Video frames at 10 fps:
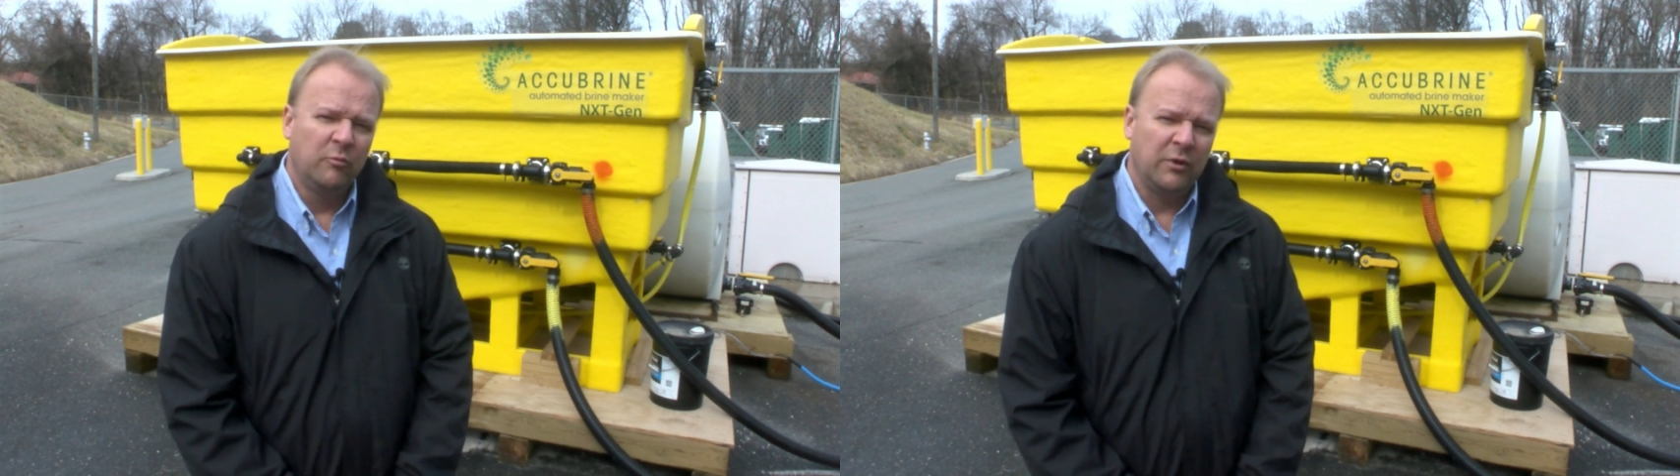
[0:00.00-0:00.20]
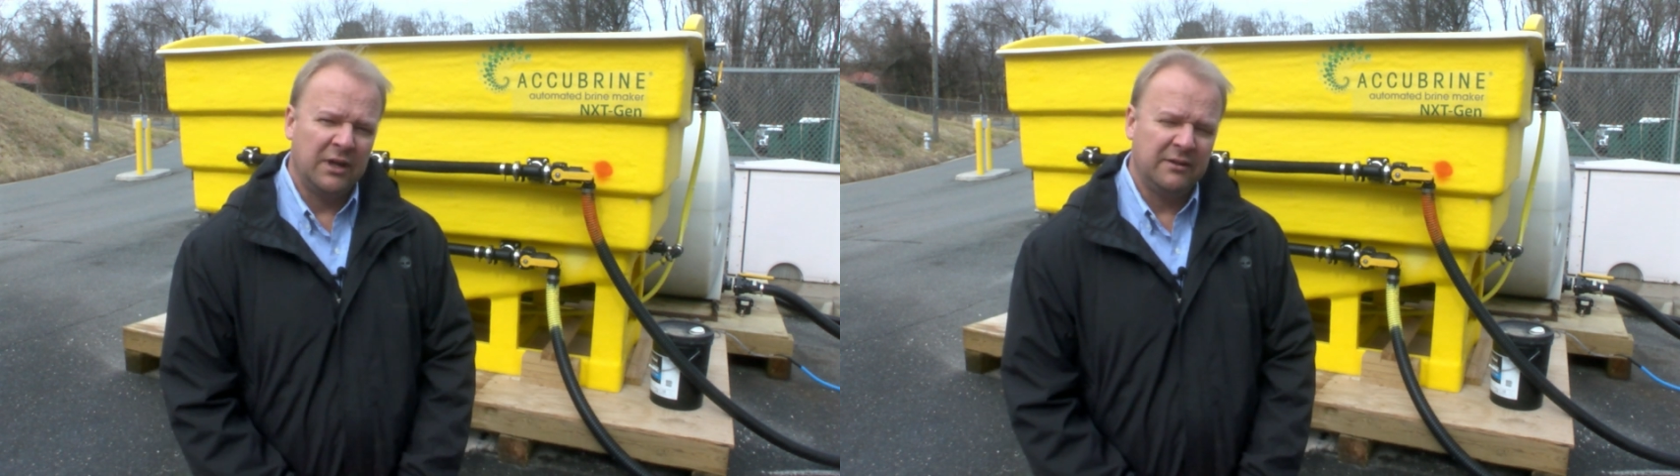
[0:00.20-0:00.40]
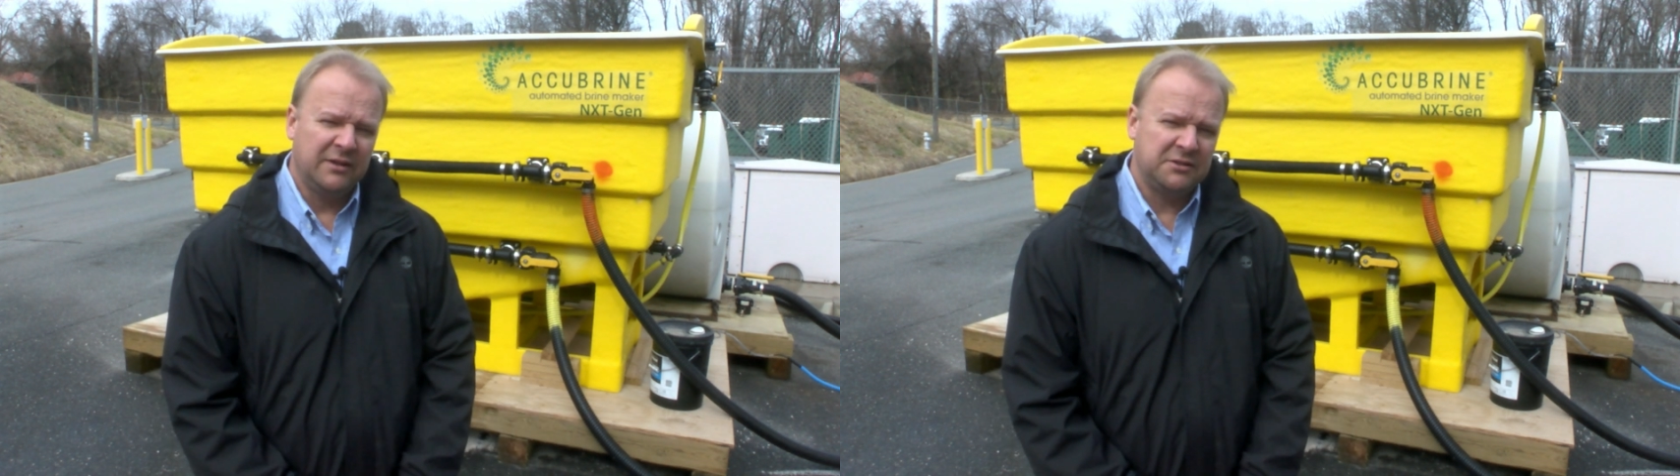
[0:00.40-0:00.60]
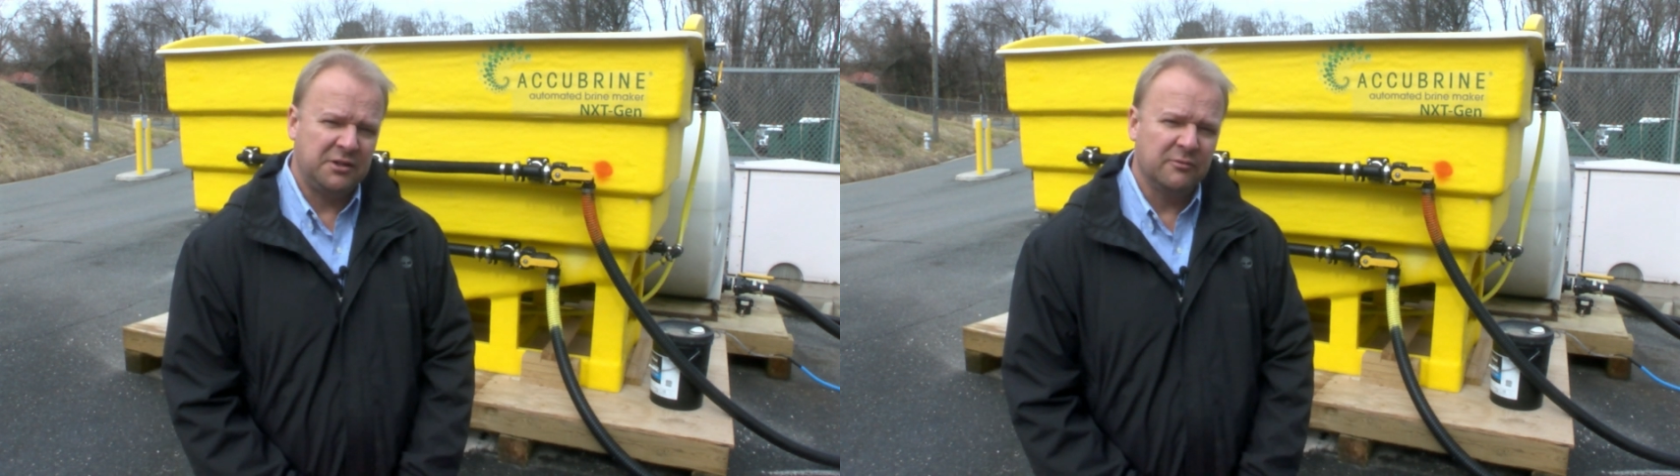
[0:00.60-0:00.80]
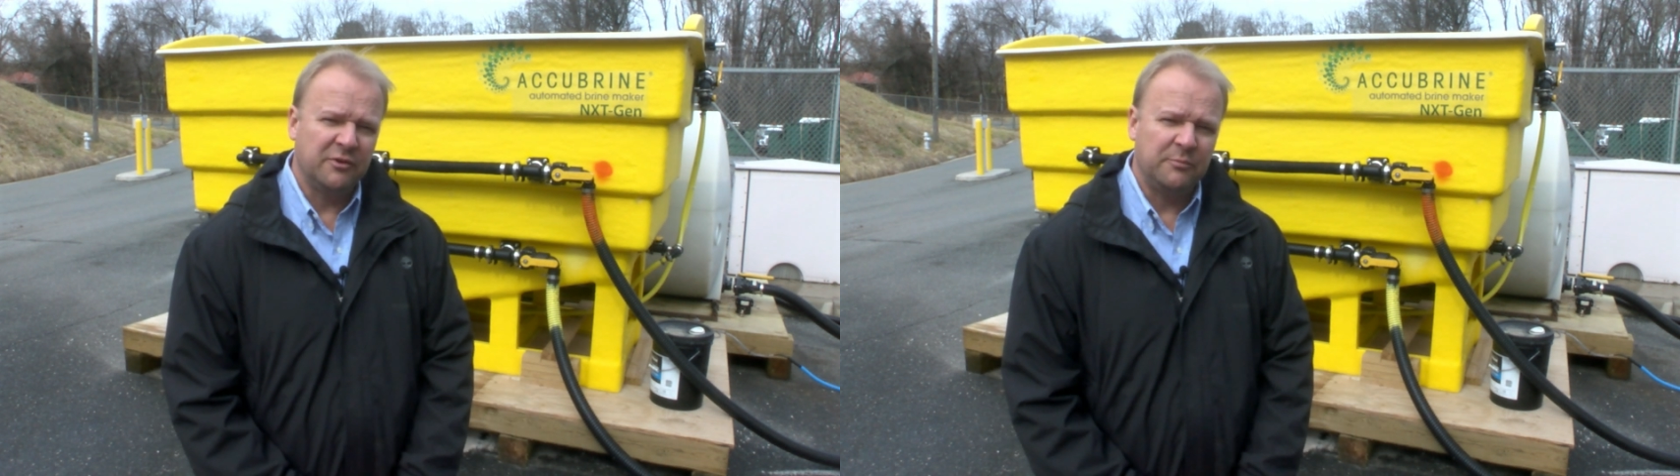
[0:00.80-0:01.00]
This
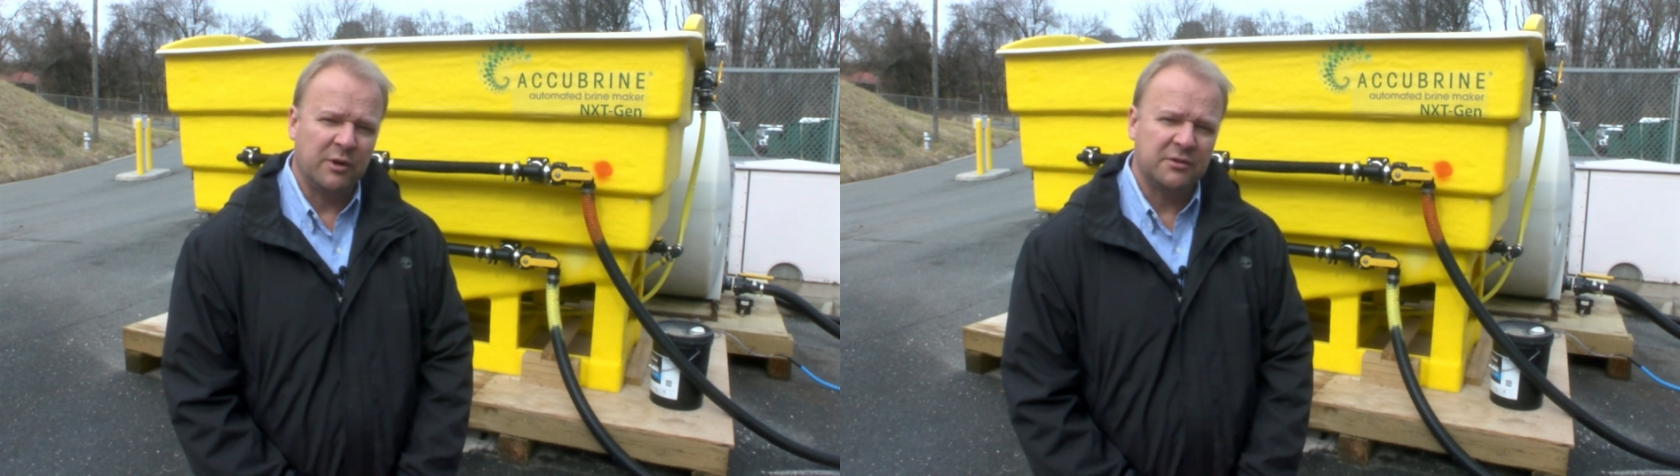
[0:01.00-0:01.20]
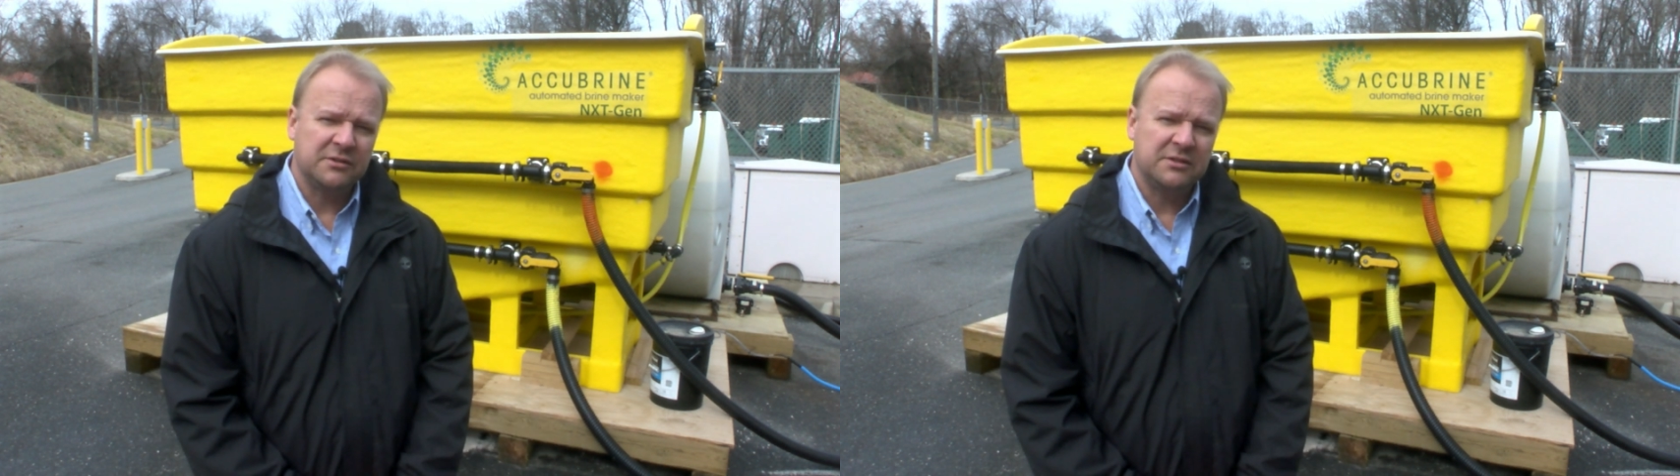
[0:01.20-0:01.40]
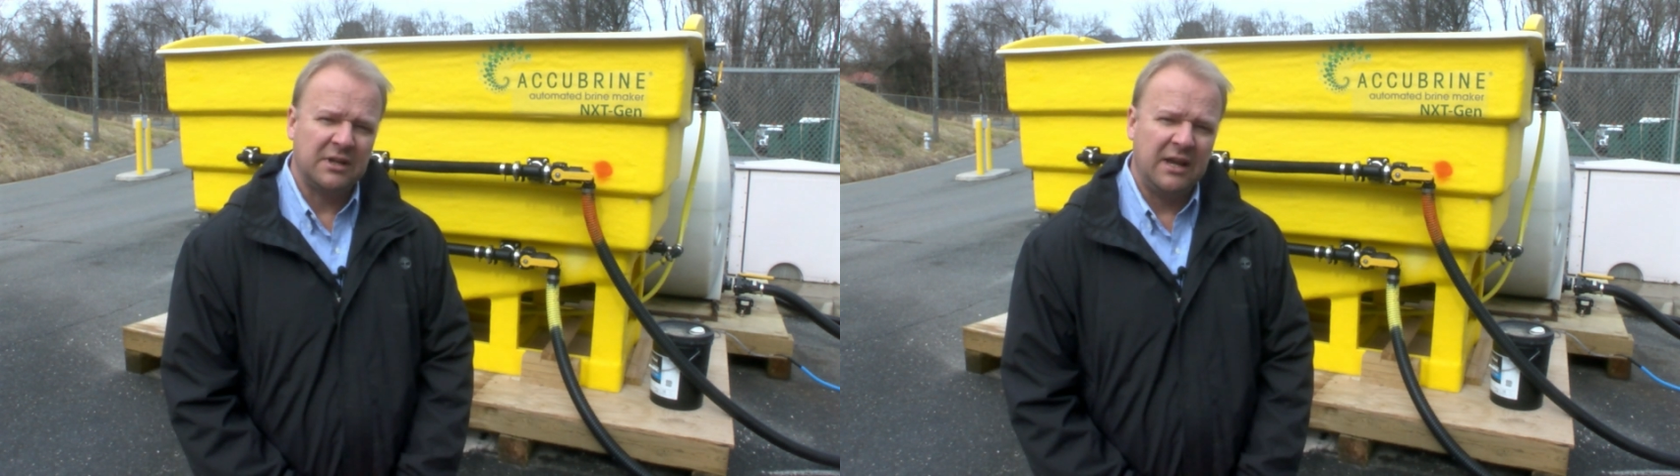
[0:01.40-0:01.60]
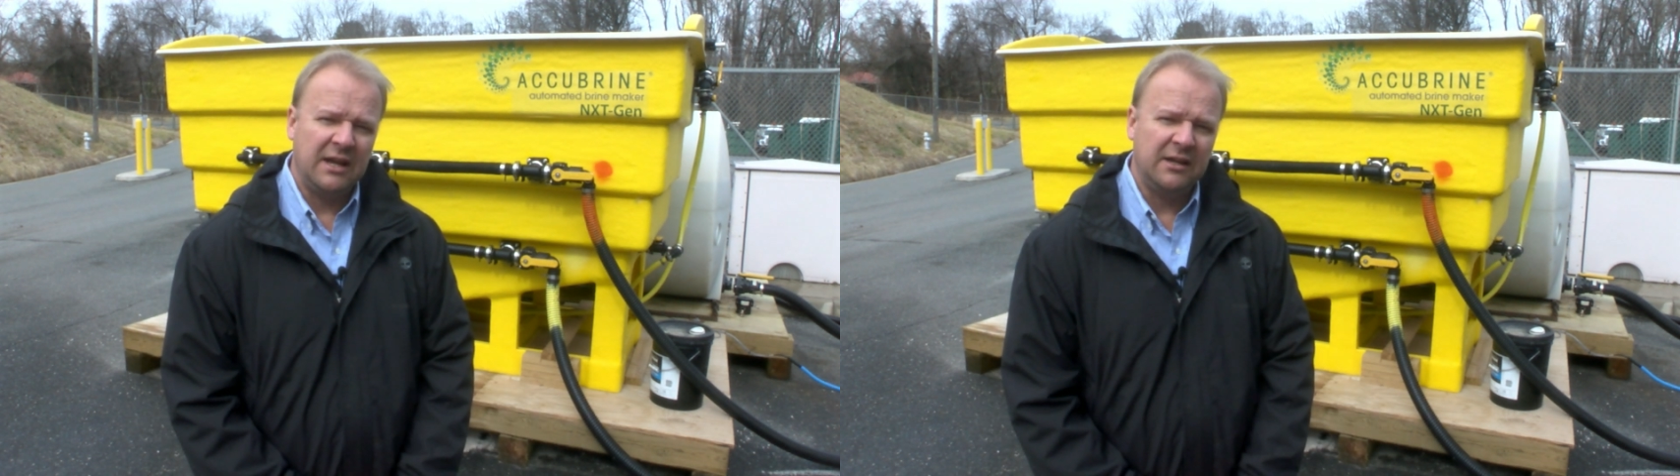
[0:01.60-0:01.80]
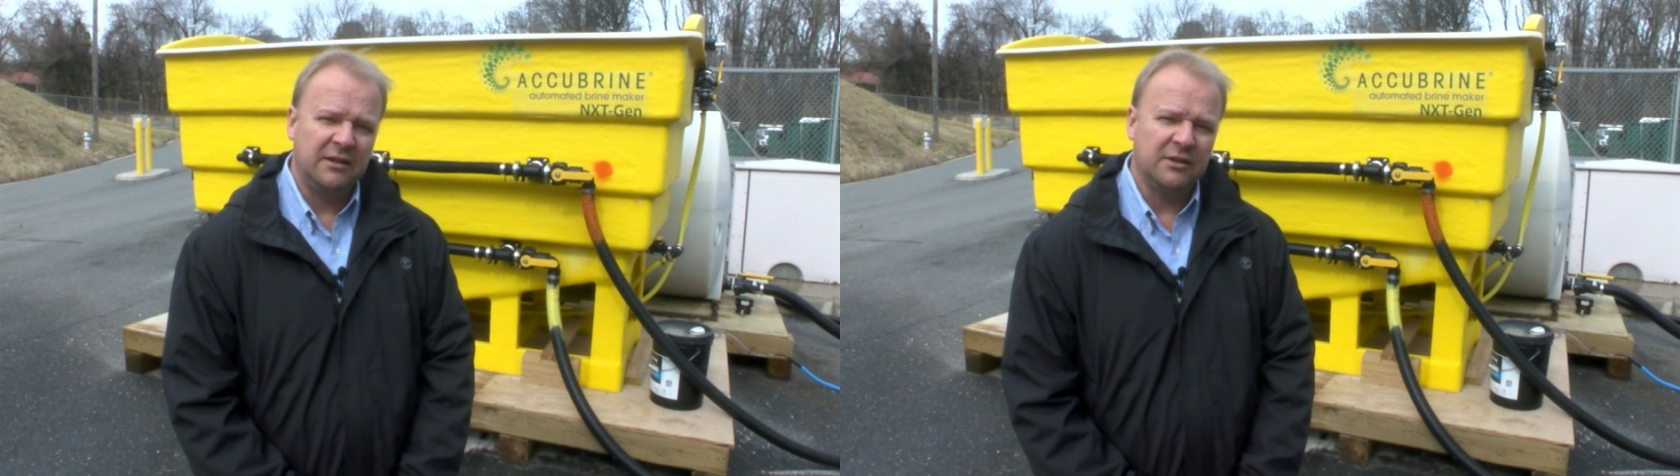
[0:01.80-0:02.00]
year we purchased a